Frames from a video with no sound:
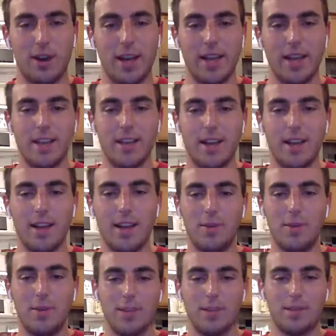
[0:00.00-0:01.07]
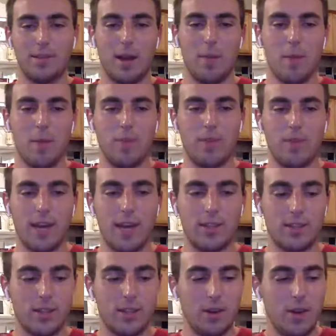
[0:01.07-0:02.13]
Gilon, who has moved on. So,